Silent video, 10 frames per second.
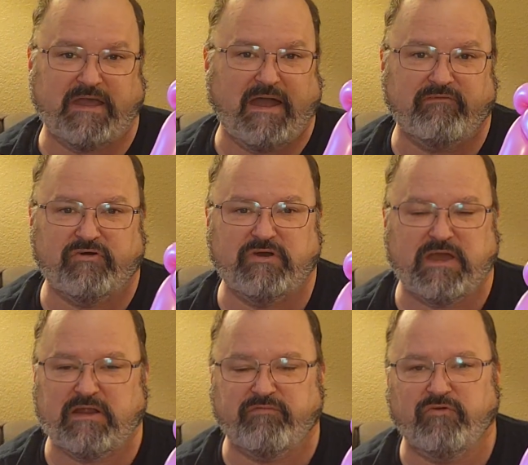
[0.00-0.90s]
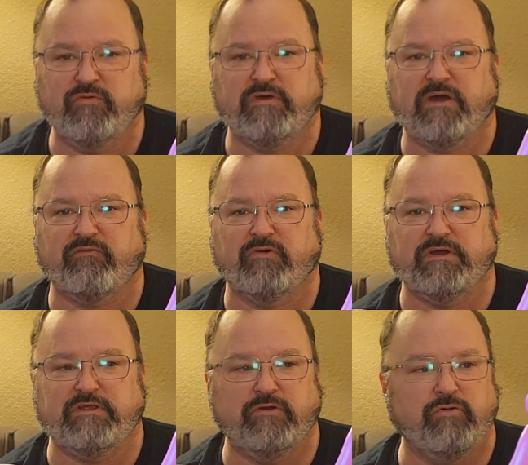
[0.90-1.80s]
I've only got a few that I
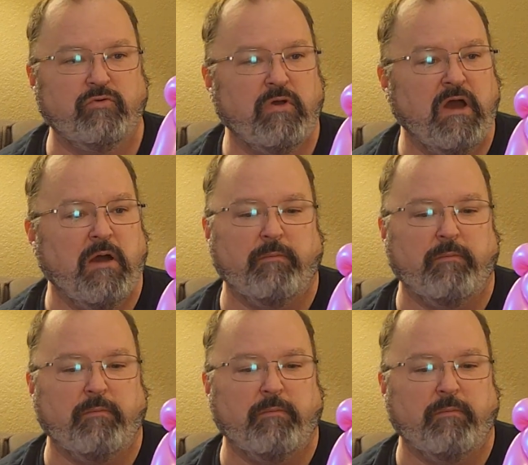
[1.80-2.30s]
really do.